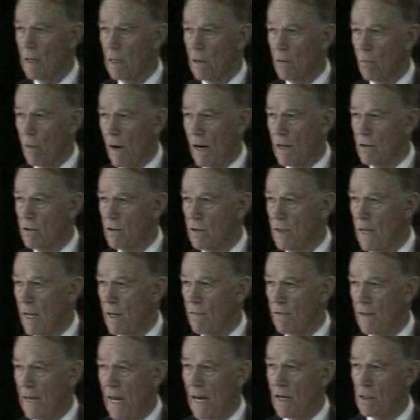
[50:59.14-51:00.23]
records of
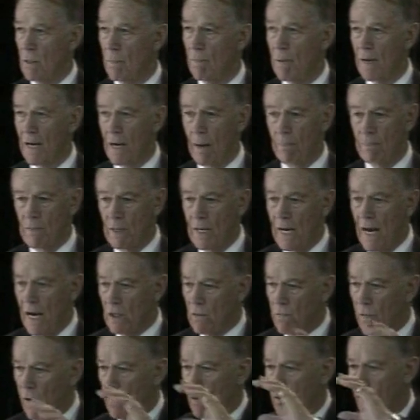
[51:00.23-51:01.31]
identification and pick up the guy's
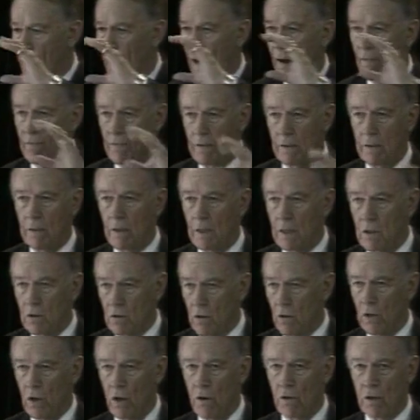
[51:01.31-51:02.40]
photograph, and so
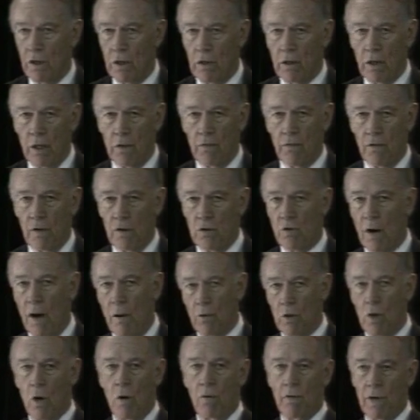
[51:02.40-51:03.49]
you know who you're looking for." So I
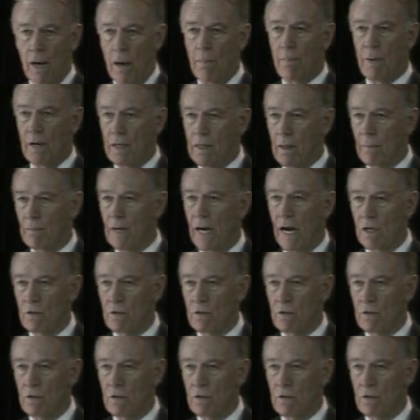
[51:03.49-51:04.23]
went over and I picked up the guy's